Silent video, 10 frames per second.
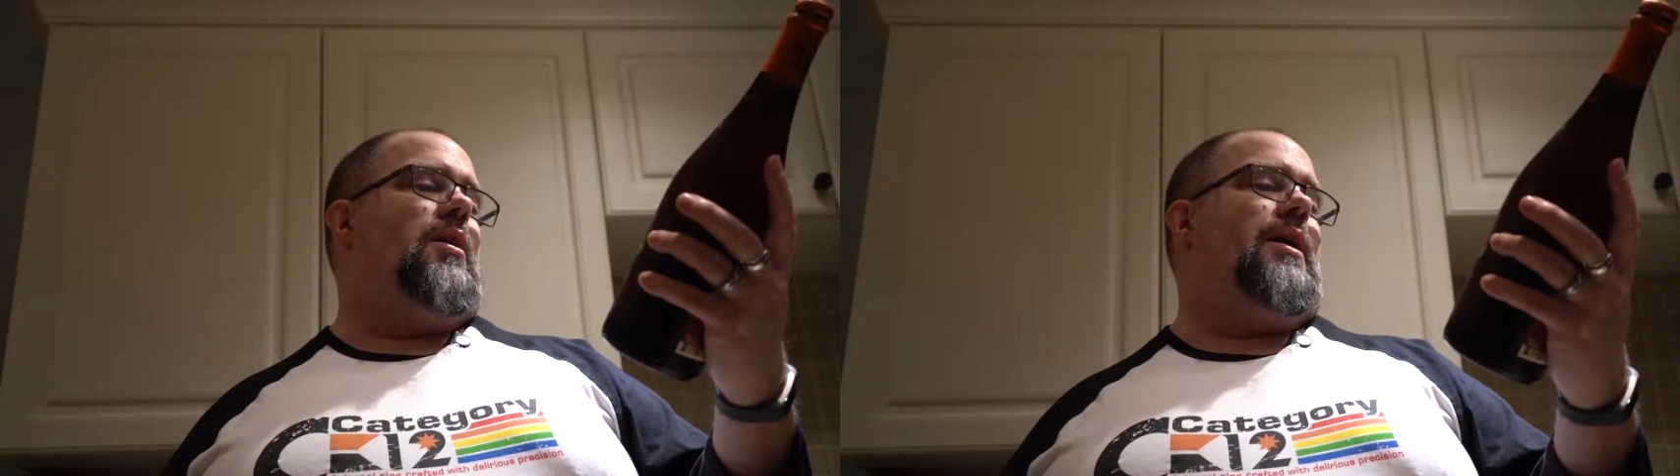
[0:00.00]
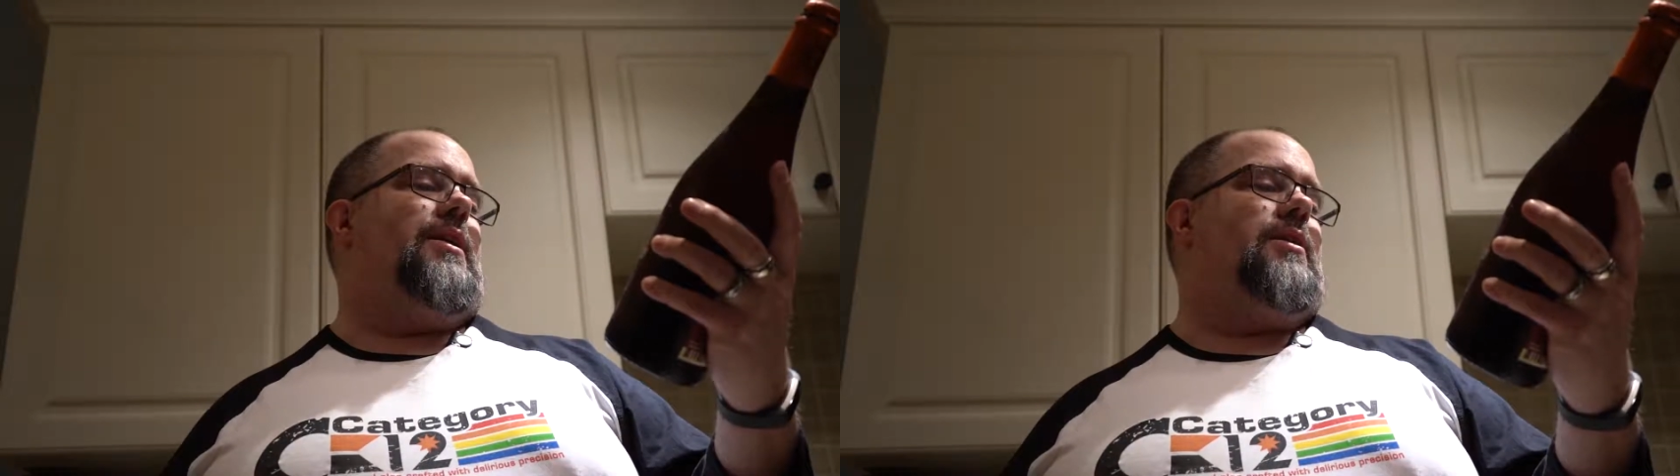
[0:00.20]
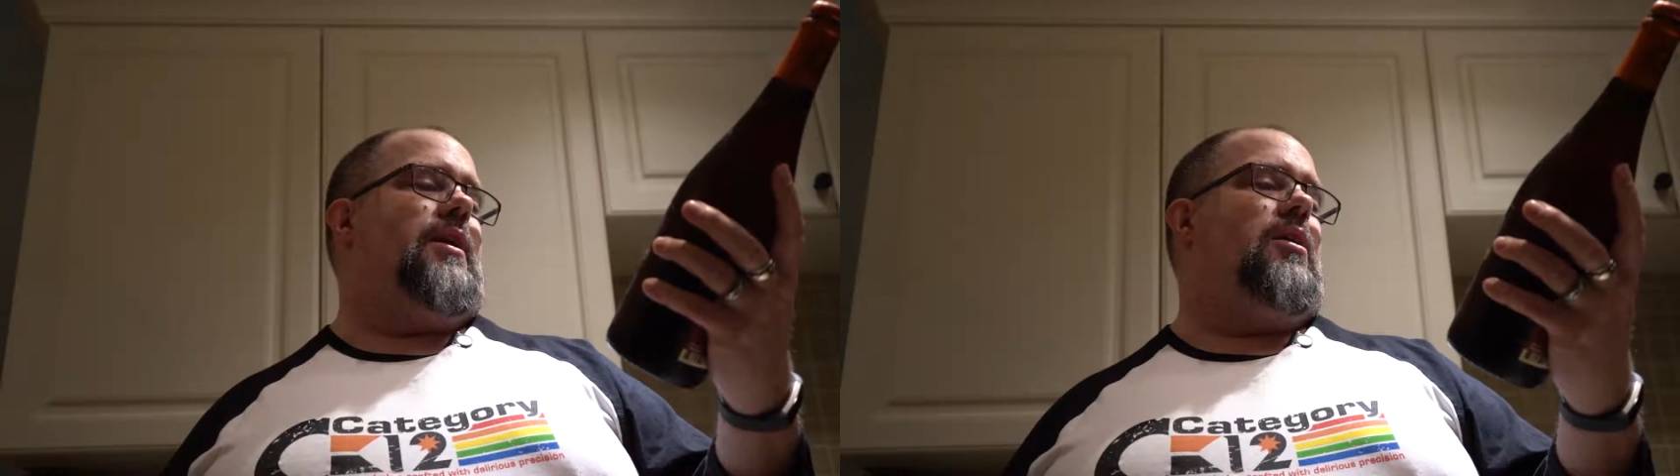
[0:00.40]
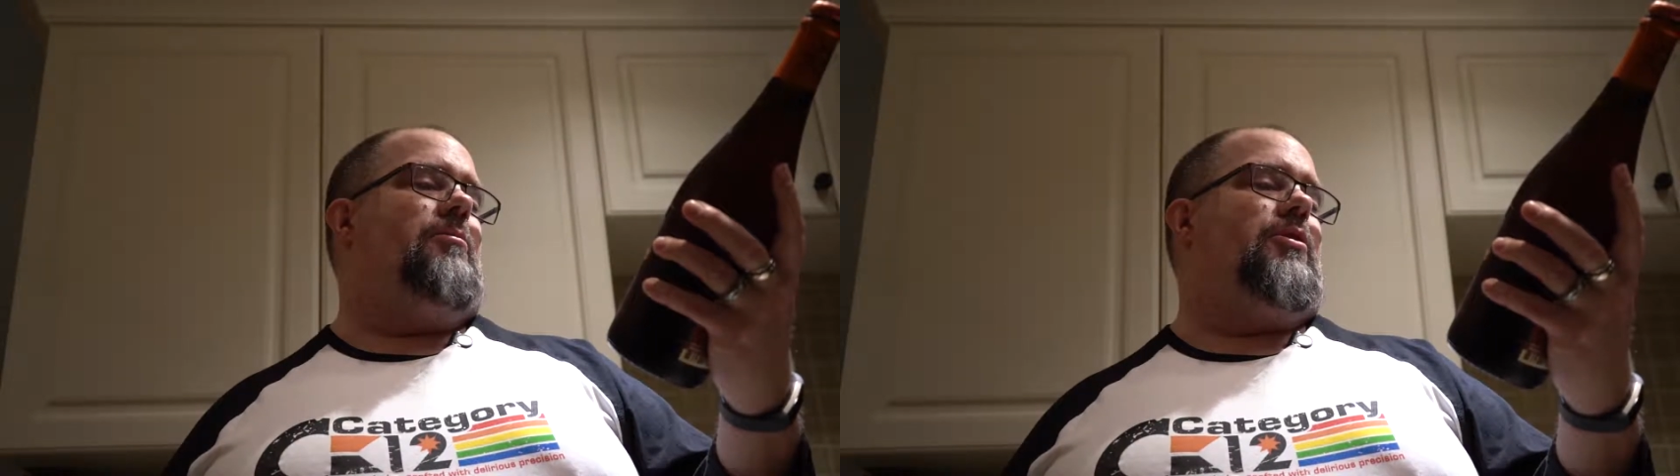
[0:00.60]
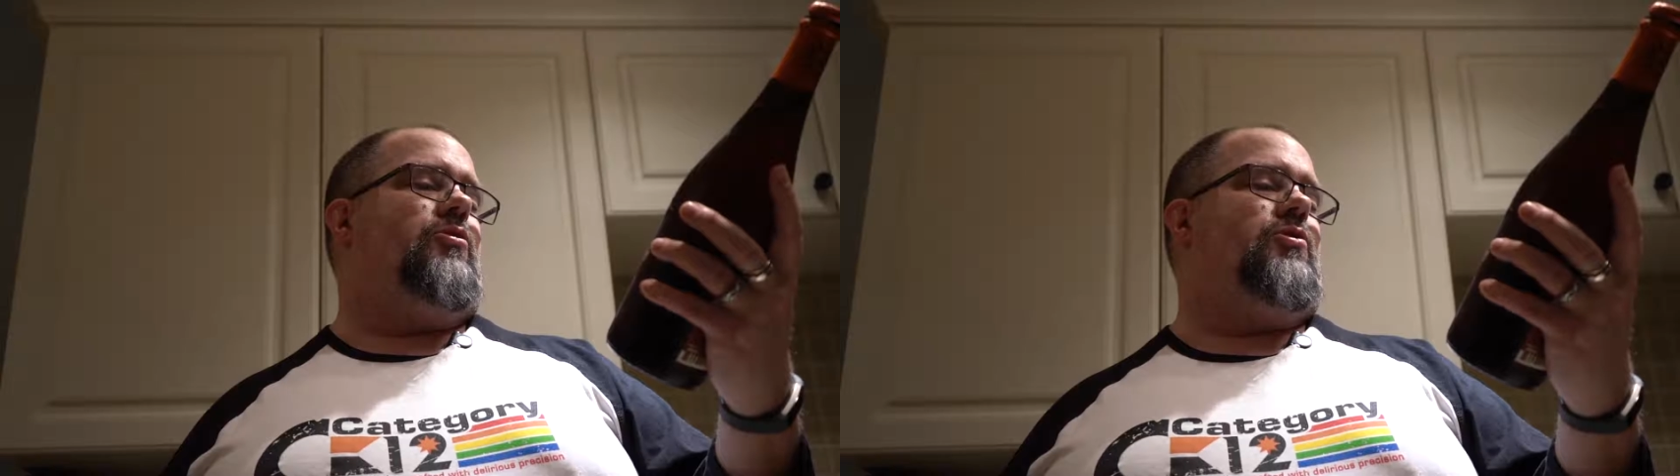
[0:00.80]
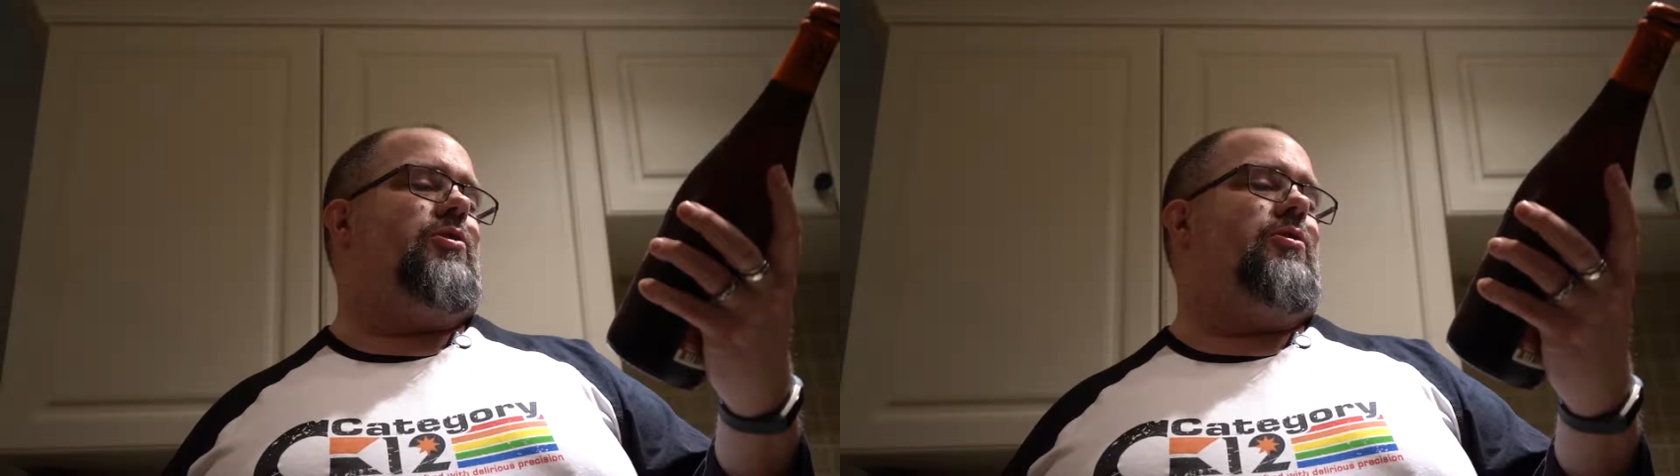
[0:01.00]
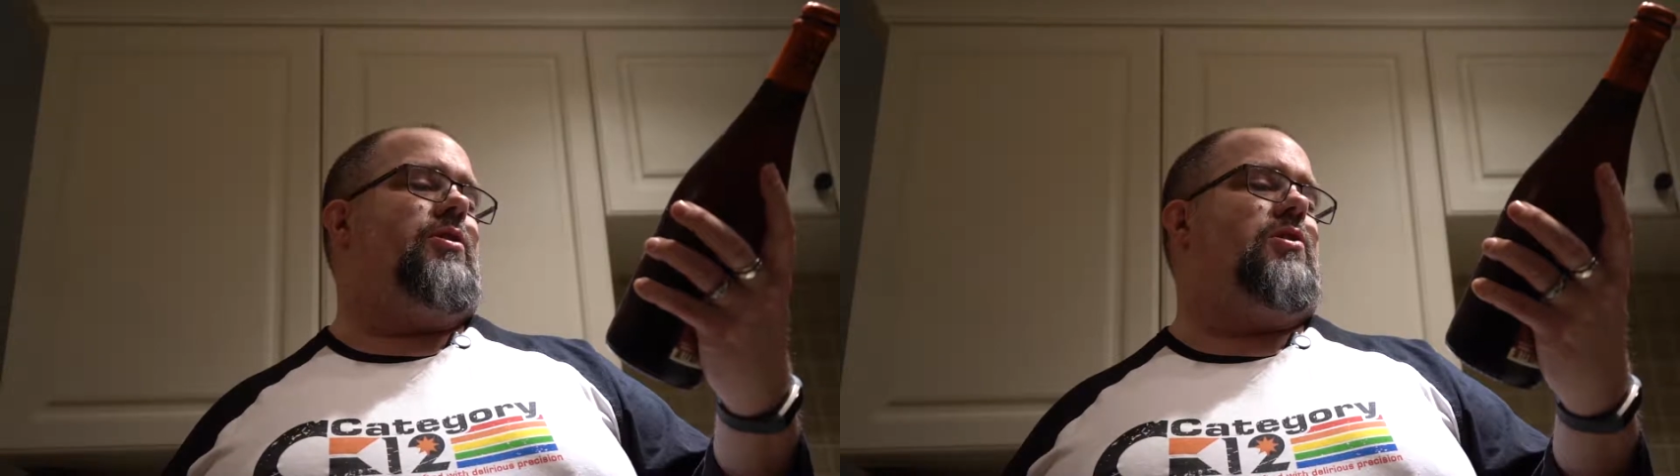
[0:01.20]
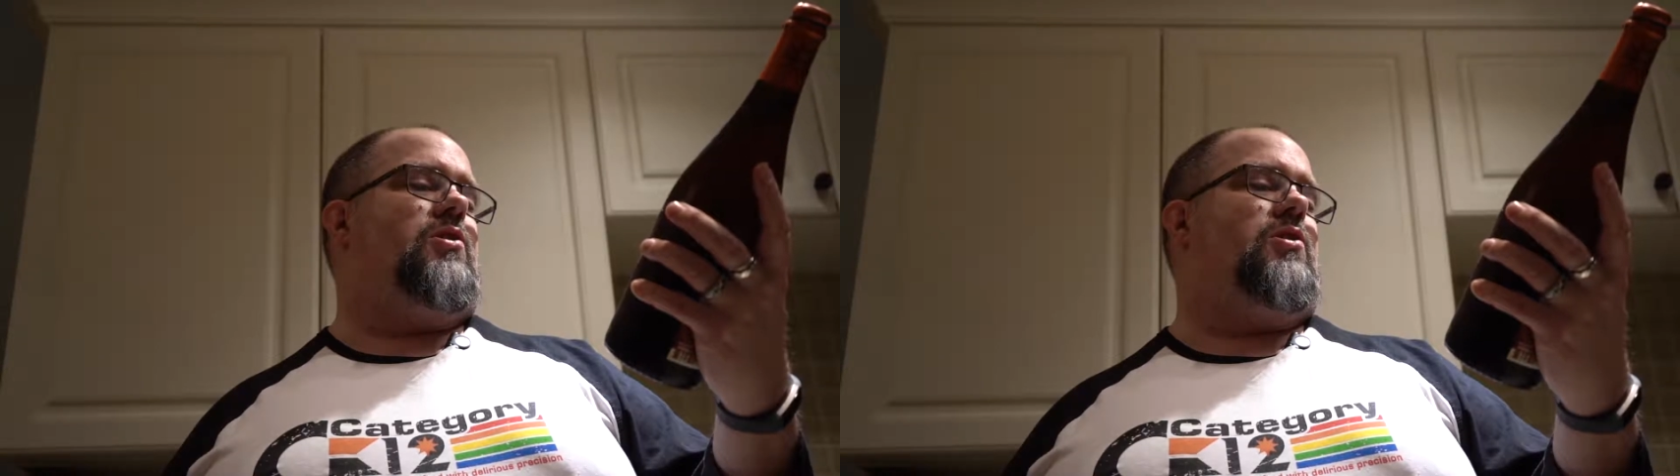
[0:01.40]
And it's an Elemental Series